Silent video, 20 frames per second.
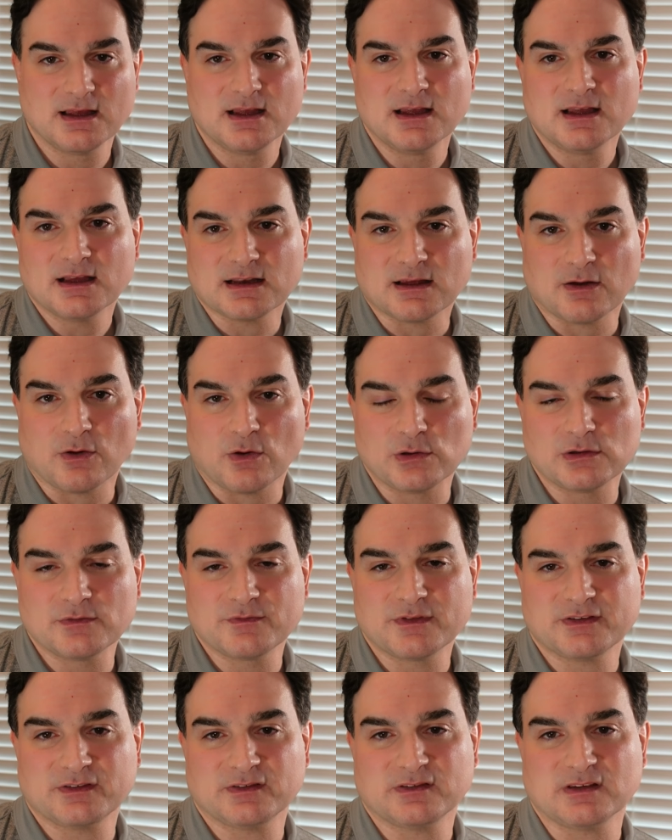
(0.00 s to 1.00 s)
Now, all of
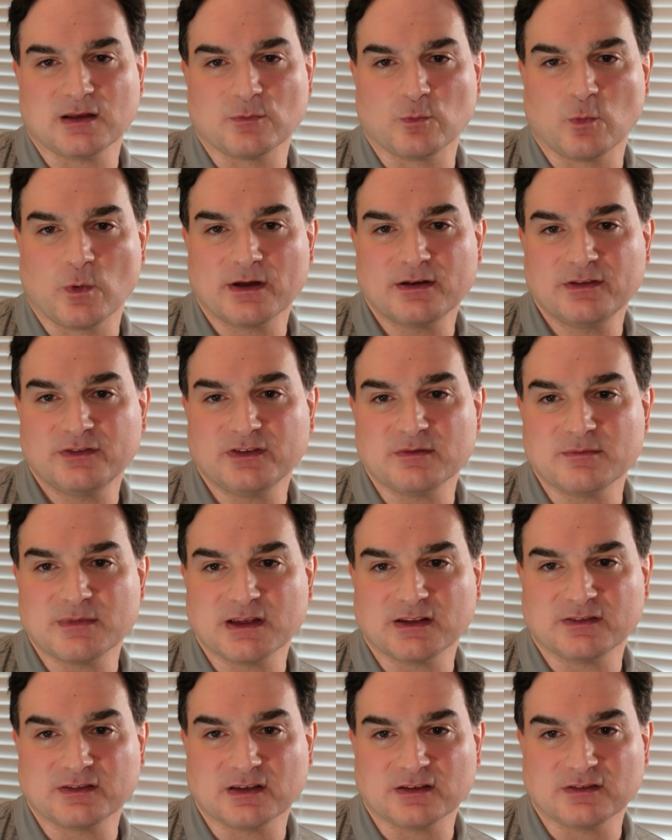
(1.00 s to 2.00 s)
this said, where does it make
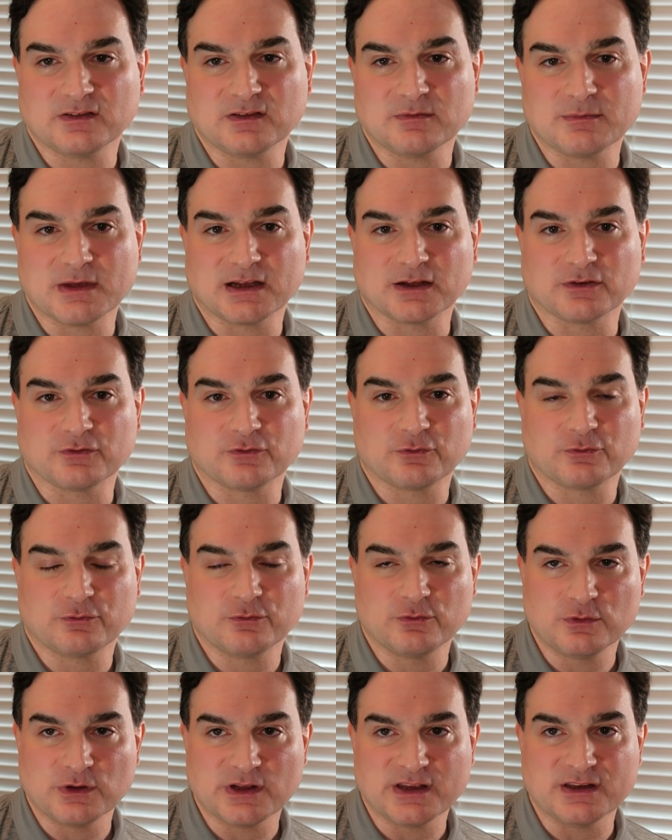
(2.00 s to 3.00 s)
sense to make a
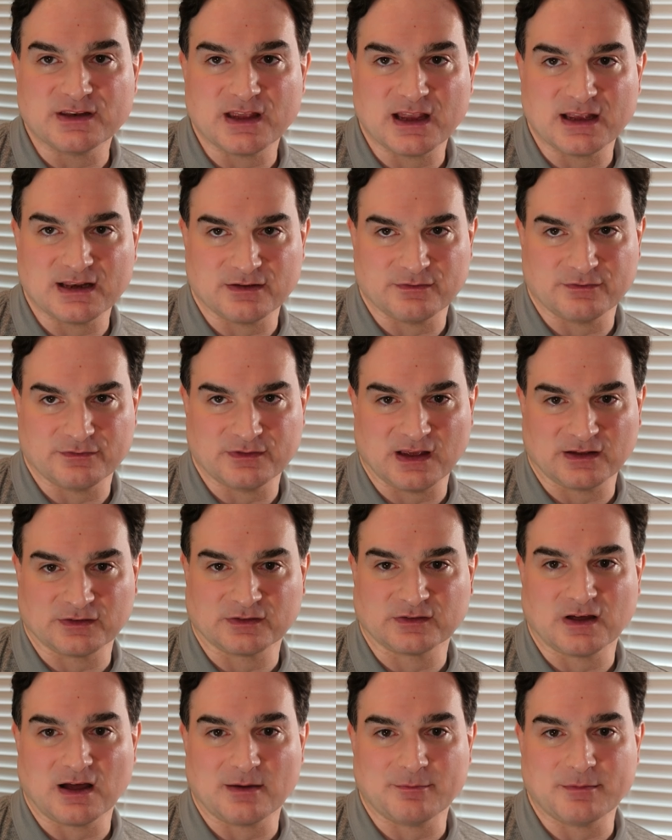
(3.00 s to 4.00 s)
truly native
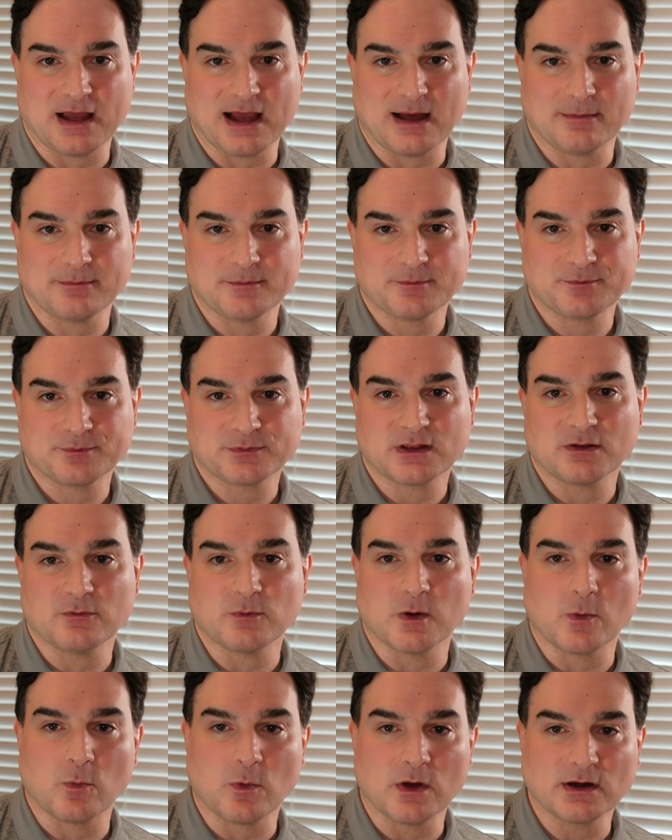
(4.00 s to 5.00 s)
desktop app?
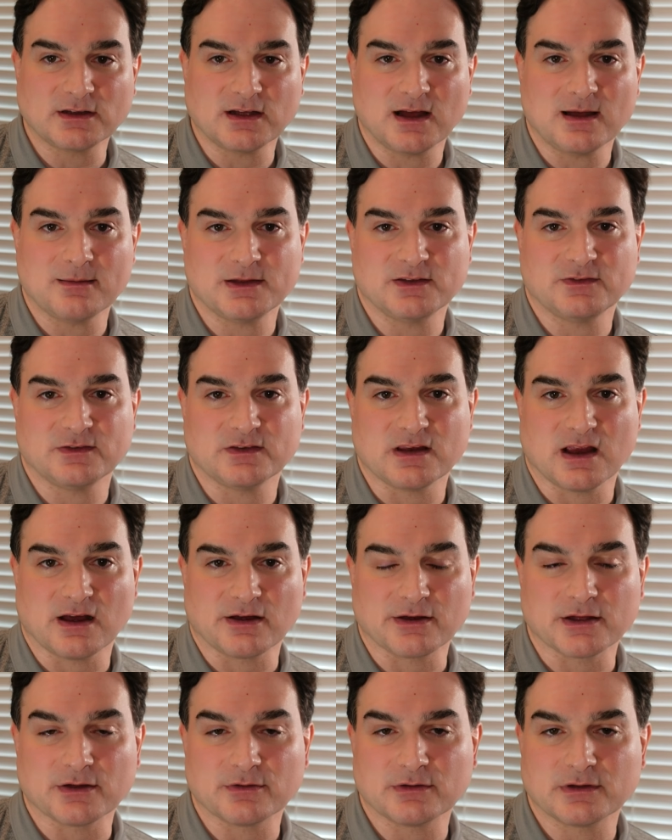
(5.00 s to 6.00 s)
Well, one common
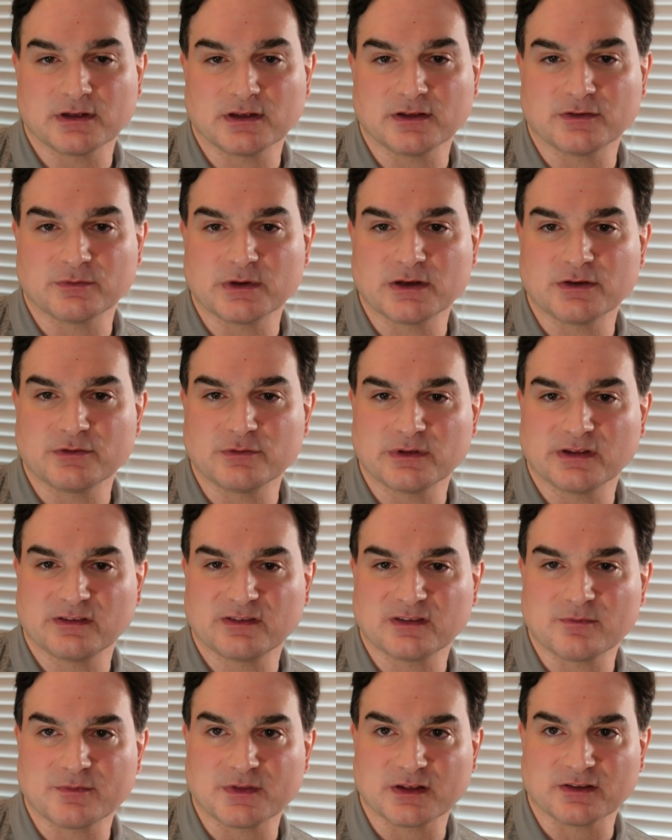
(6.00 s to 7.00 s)
scenario is when you're doing
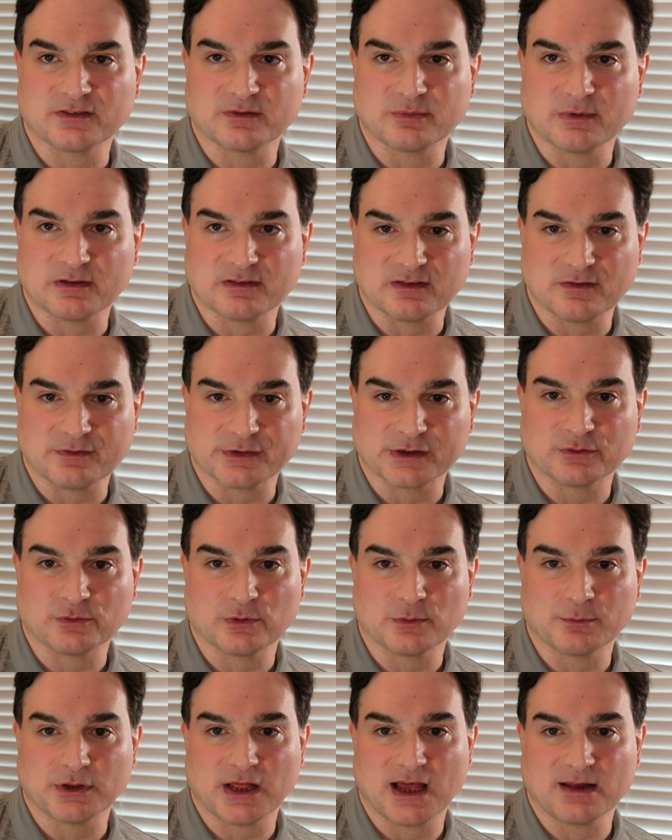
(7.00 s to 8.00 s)
something specific to a
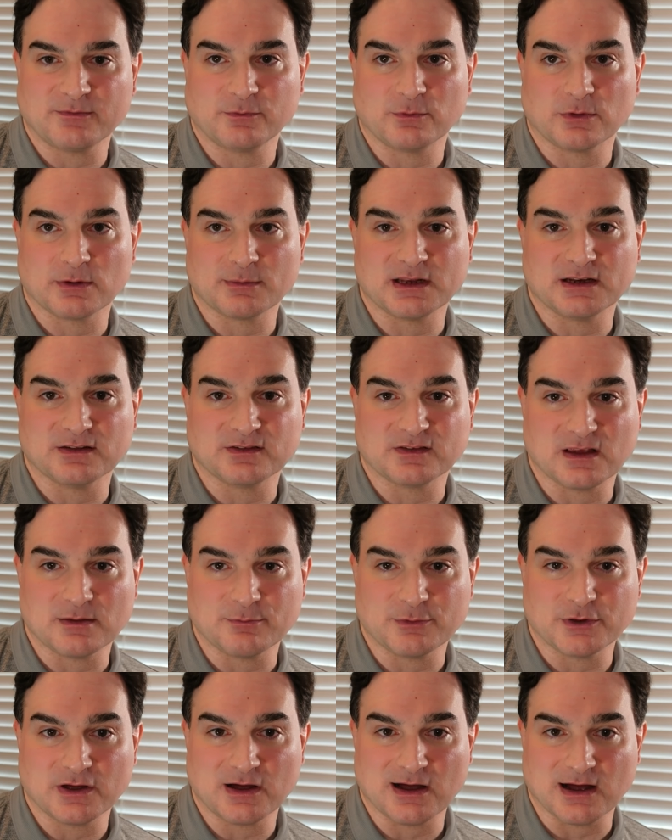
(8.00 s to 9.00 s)
platform and its
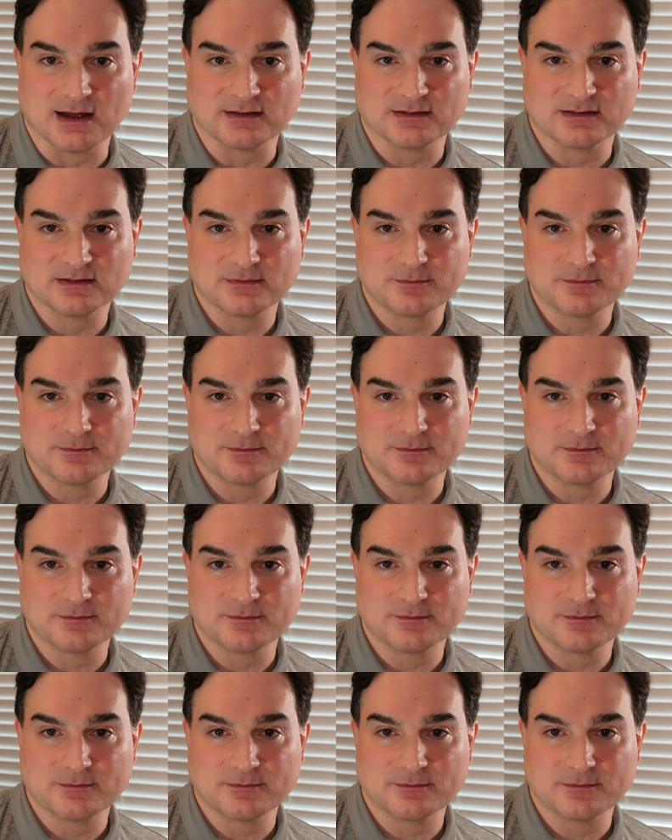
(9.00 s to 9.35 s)
APIs,